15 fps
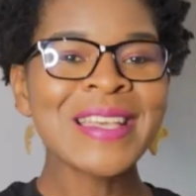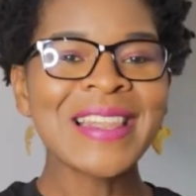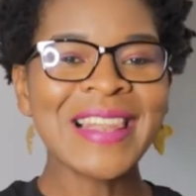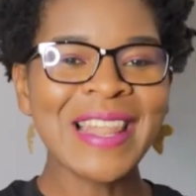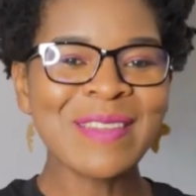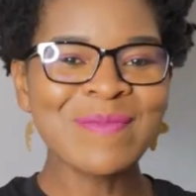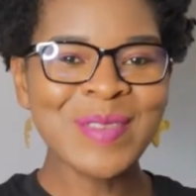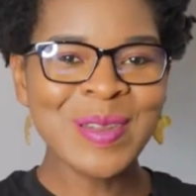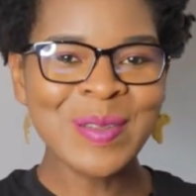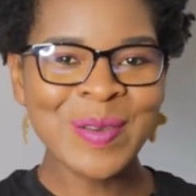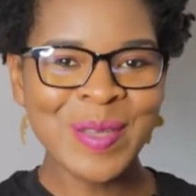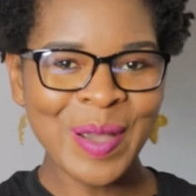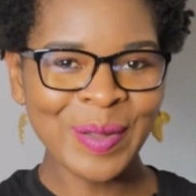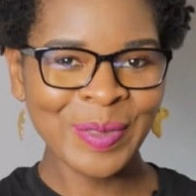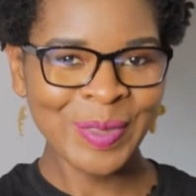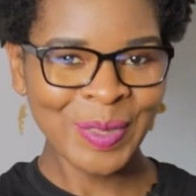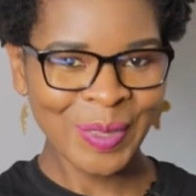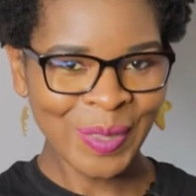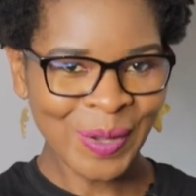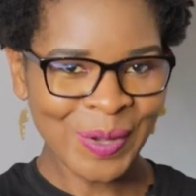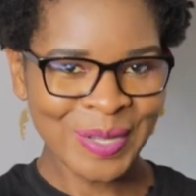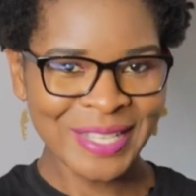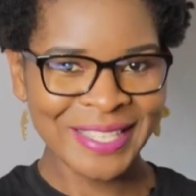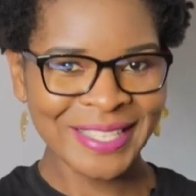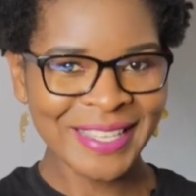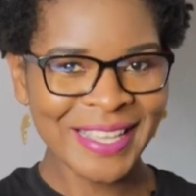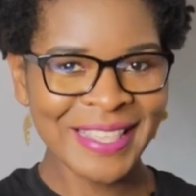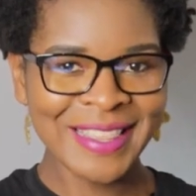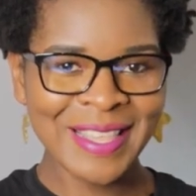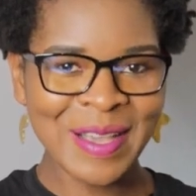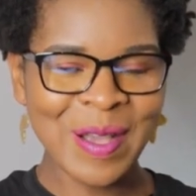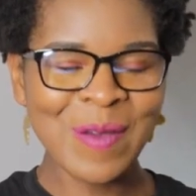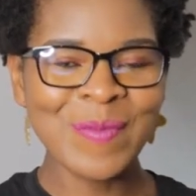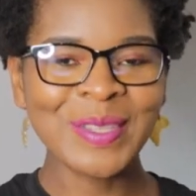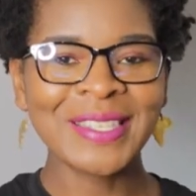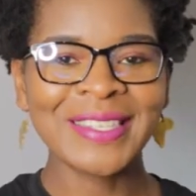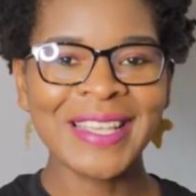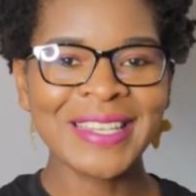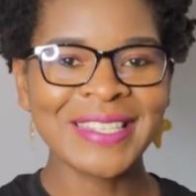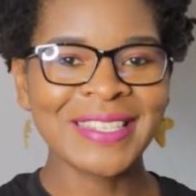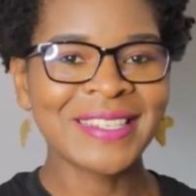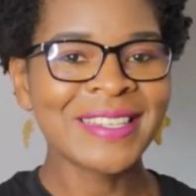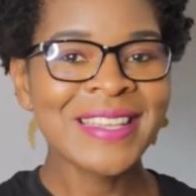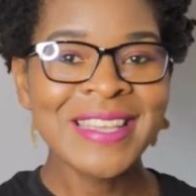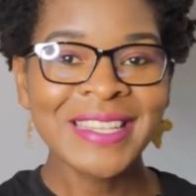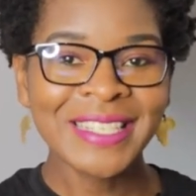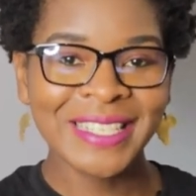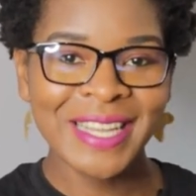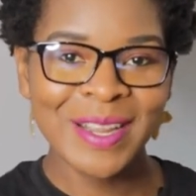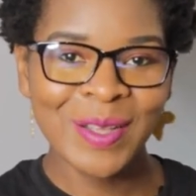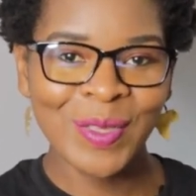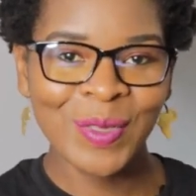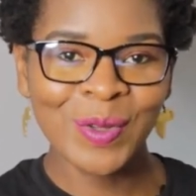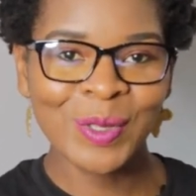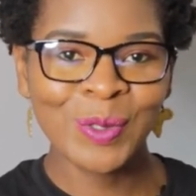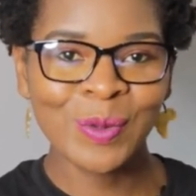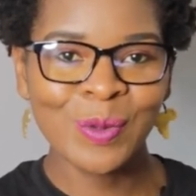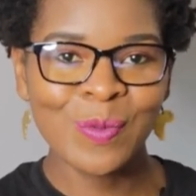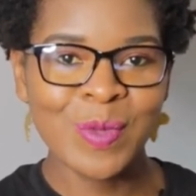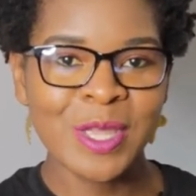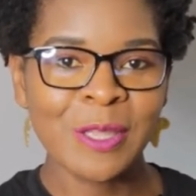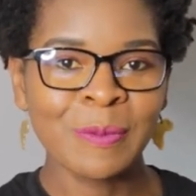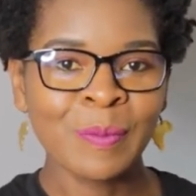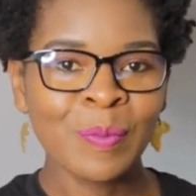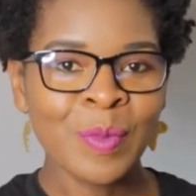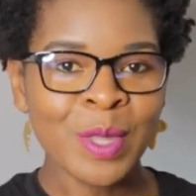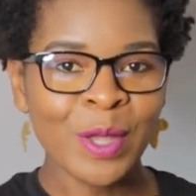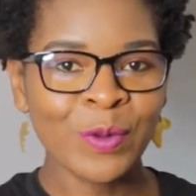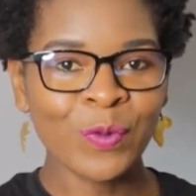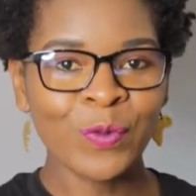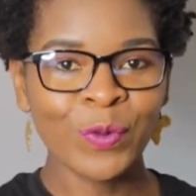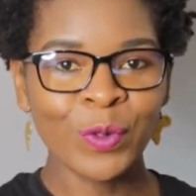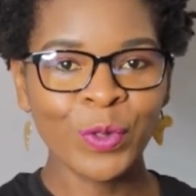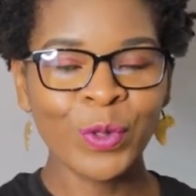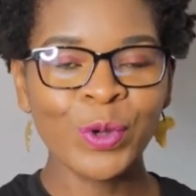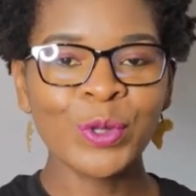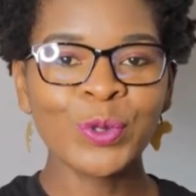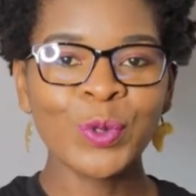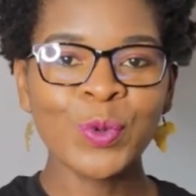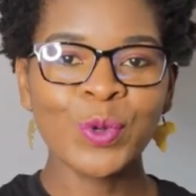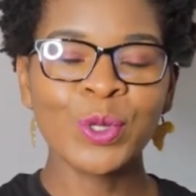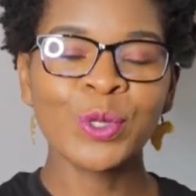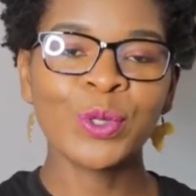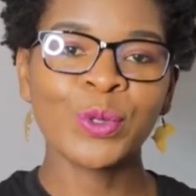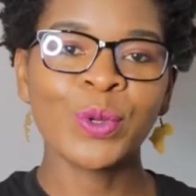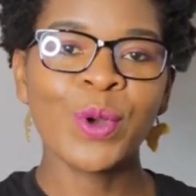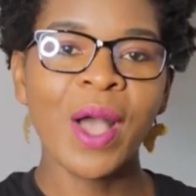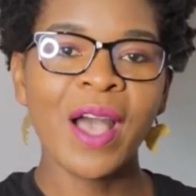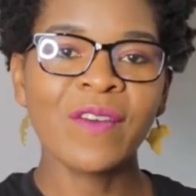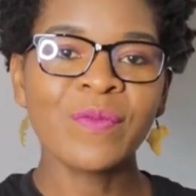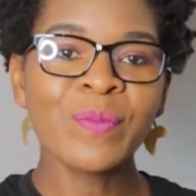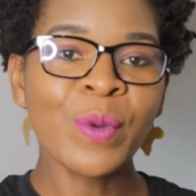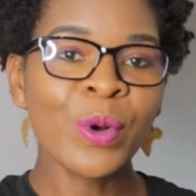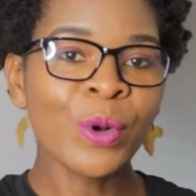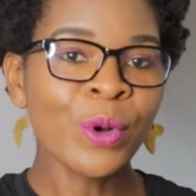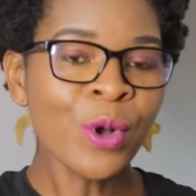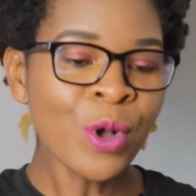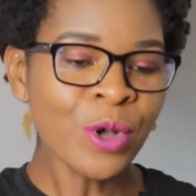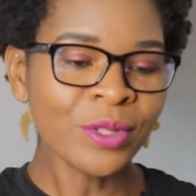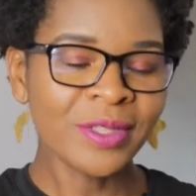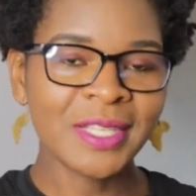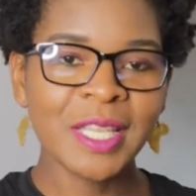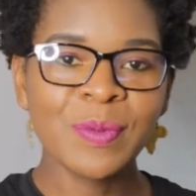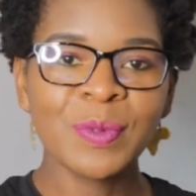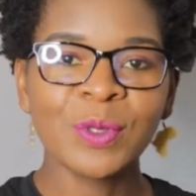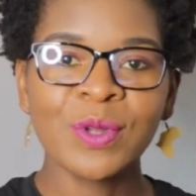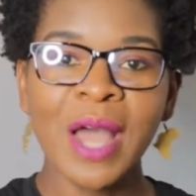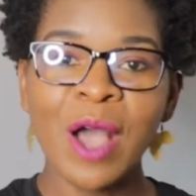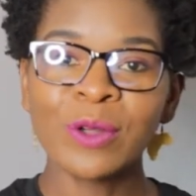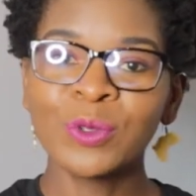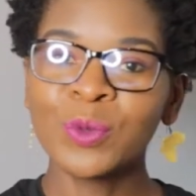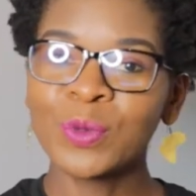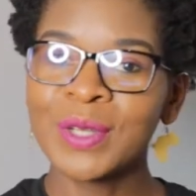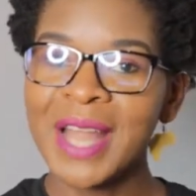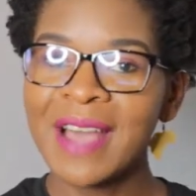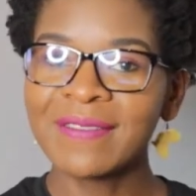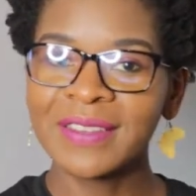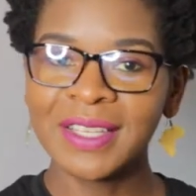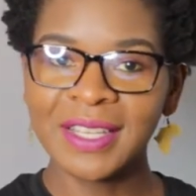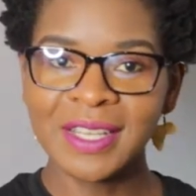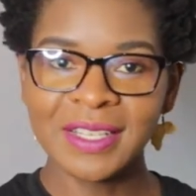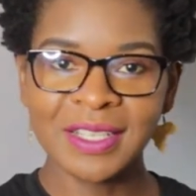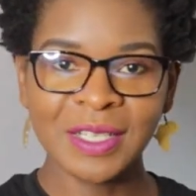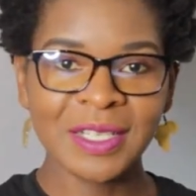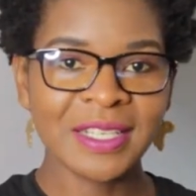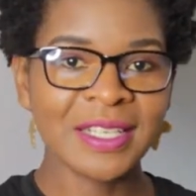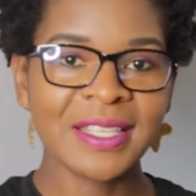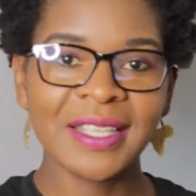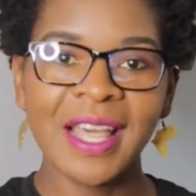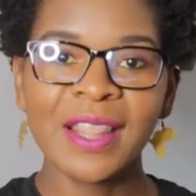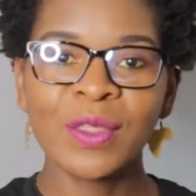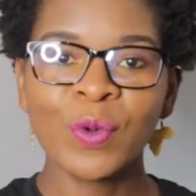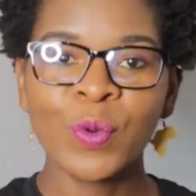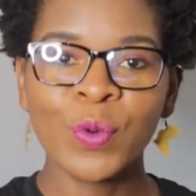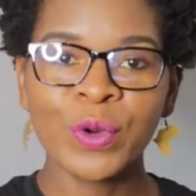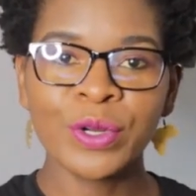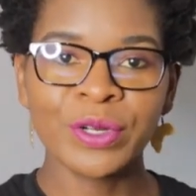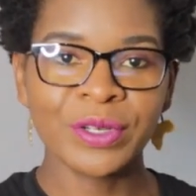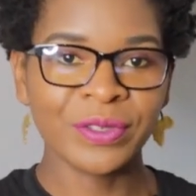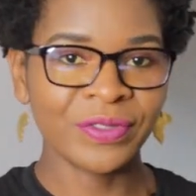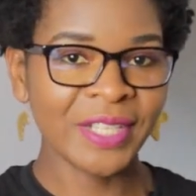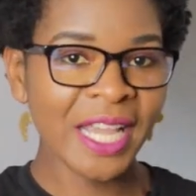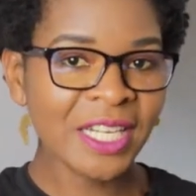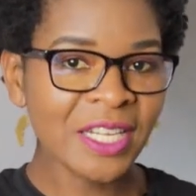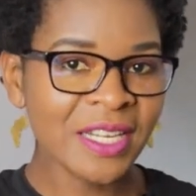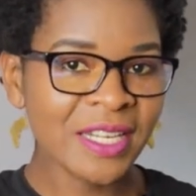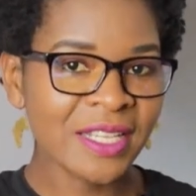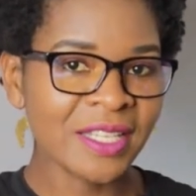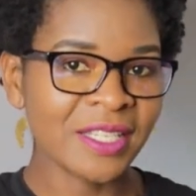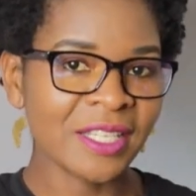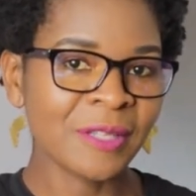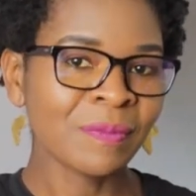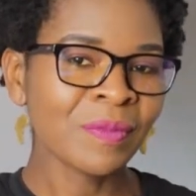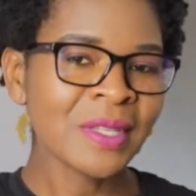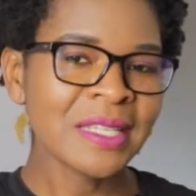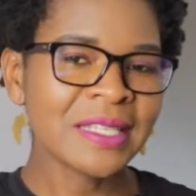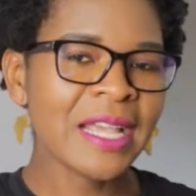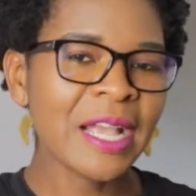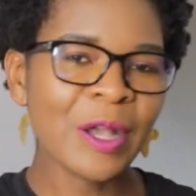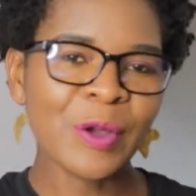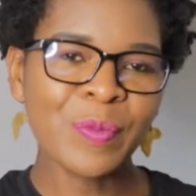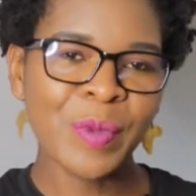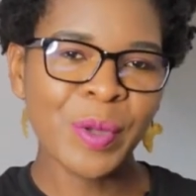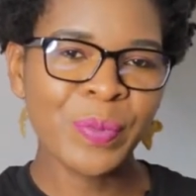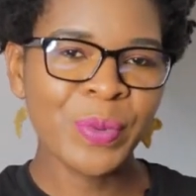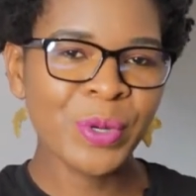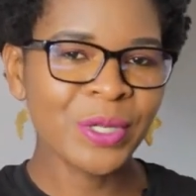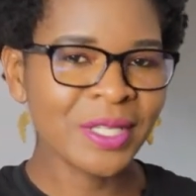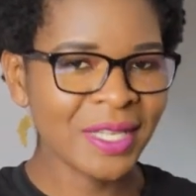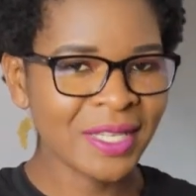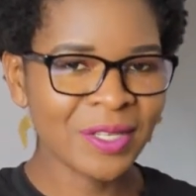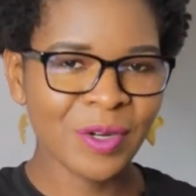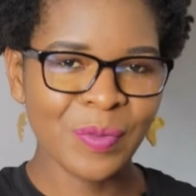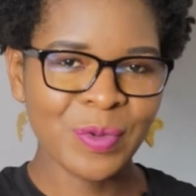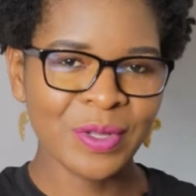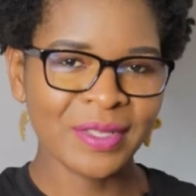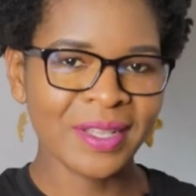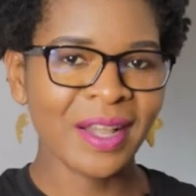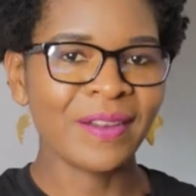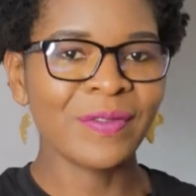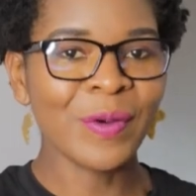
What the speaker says: Let me know your thoughts in the comment section. Share your thoughts with me. And for those who want to have more tips on how to navigate and understand the world of technology, check out my book Disrupt Yourself